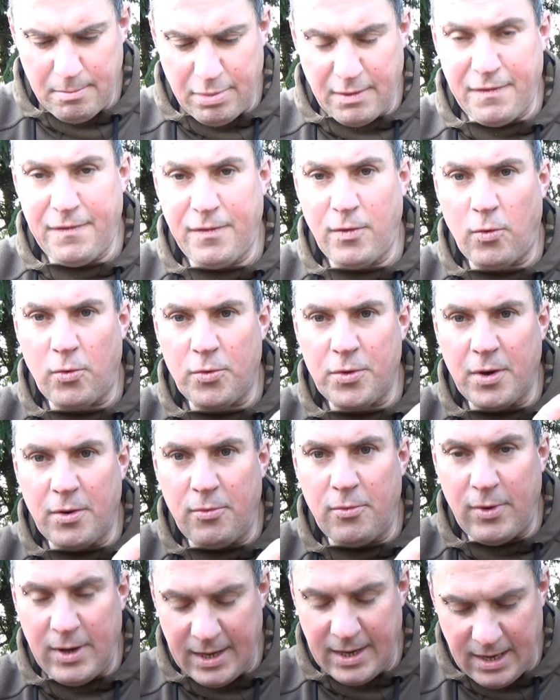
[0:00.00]
before
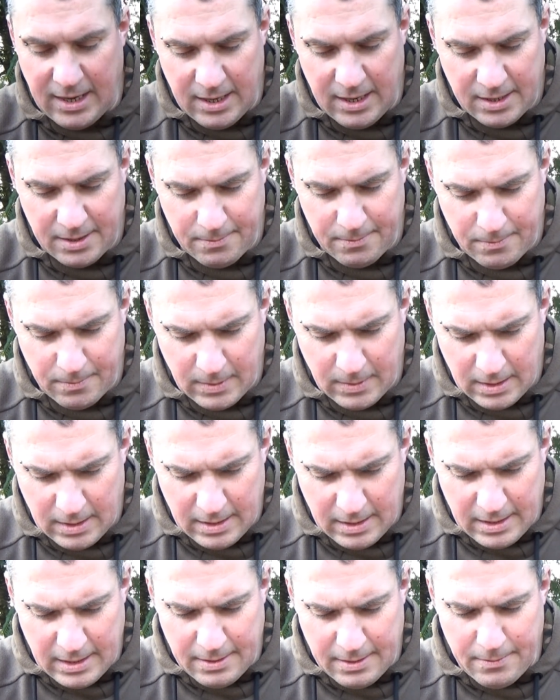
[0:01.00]
the rig
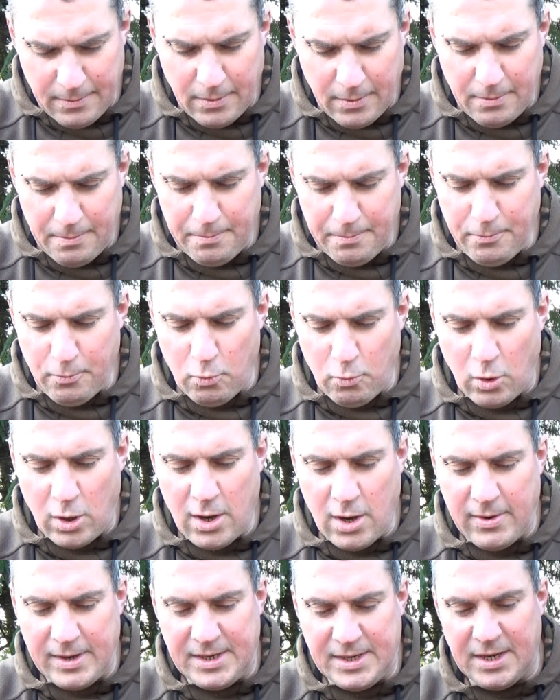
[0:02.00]

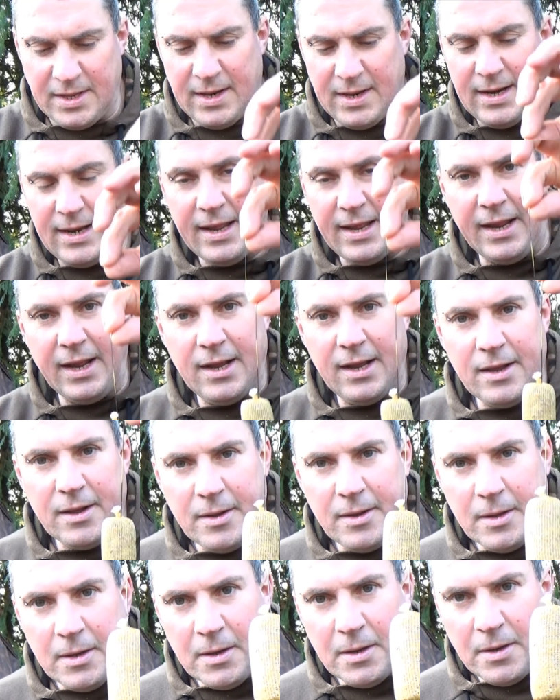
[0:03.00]
will go into the lake,
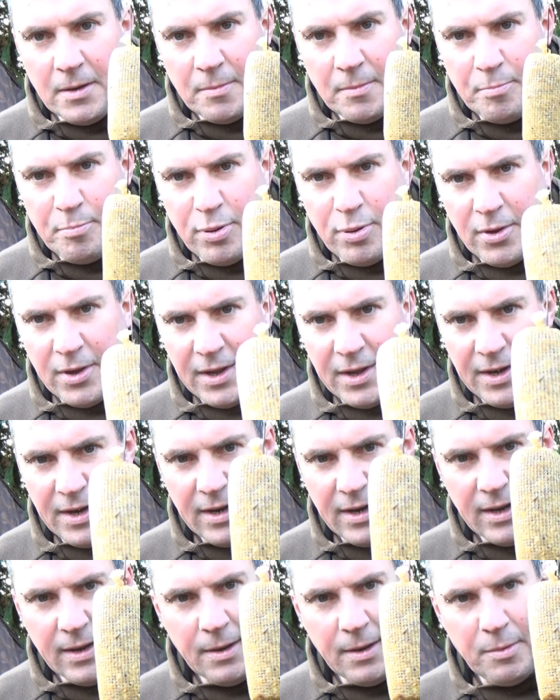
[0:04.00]
I'm
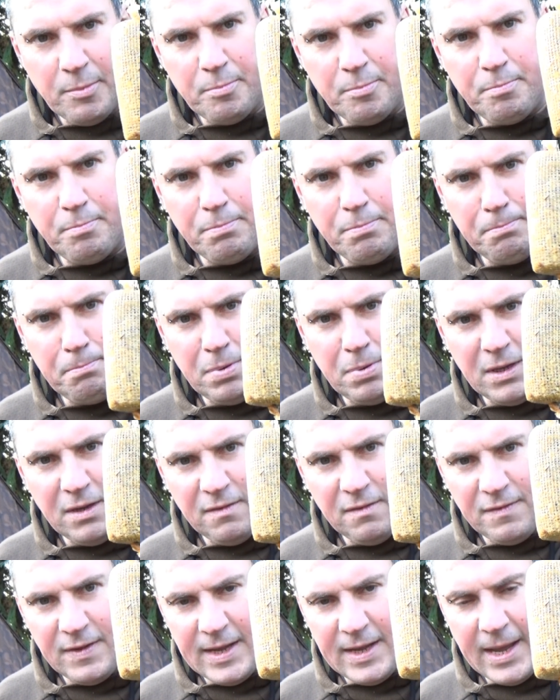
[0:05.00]
putting a
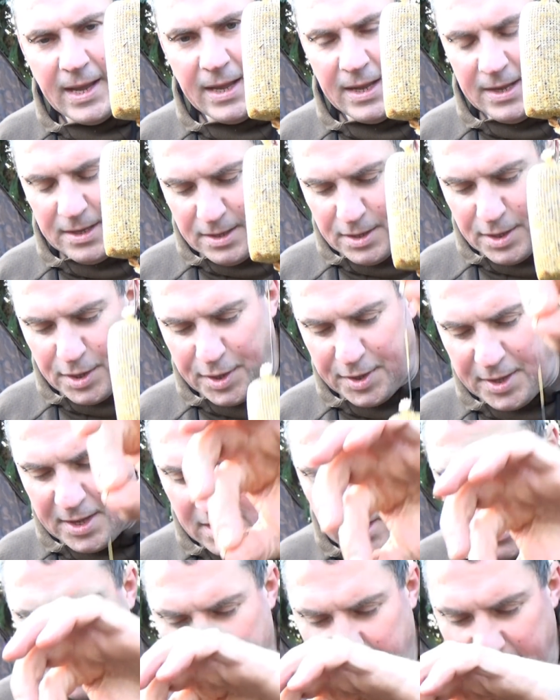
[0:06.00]
PVA
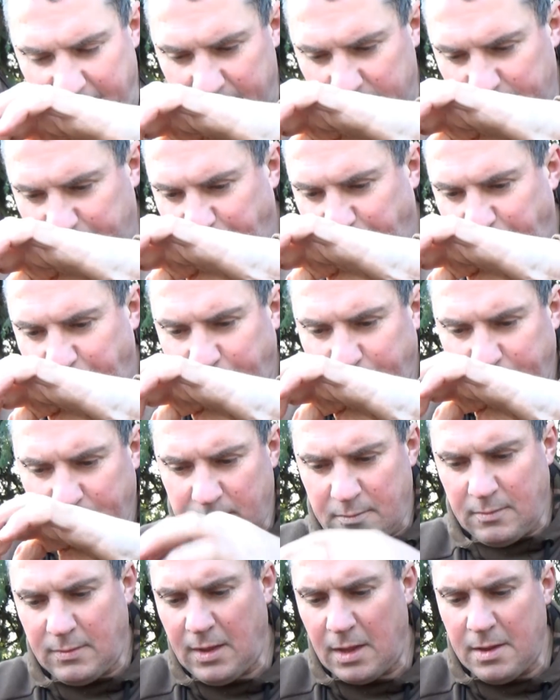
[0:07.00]
stick on it.
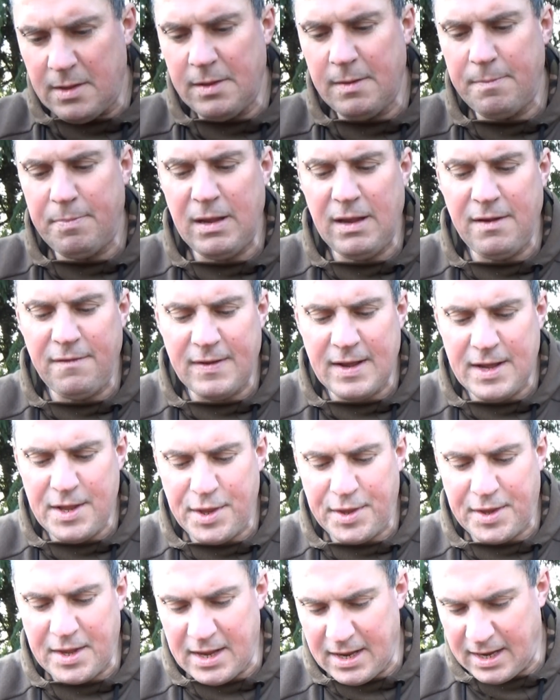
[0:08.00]
The
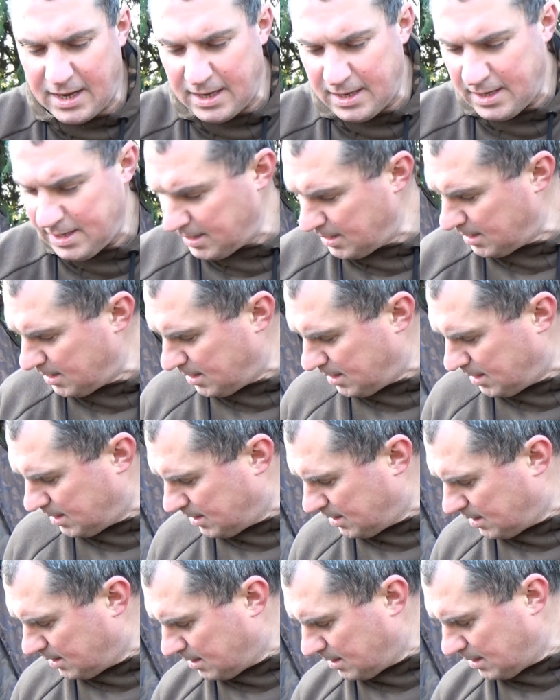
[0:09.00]
PVA stick
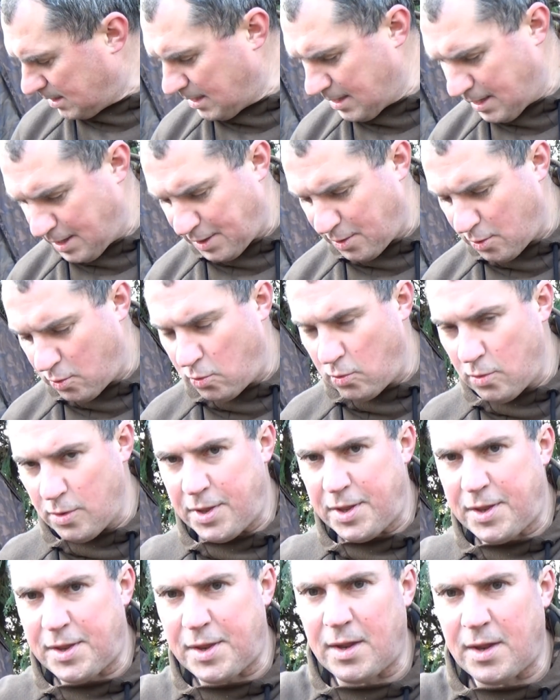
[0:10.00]
is
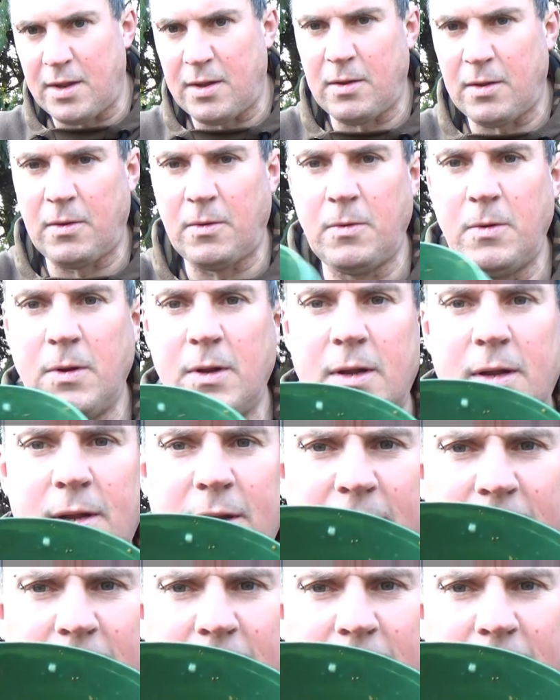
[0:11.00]
also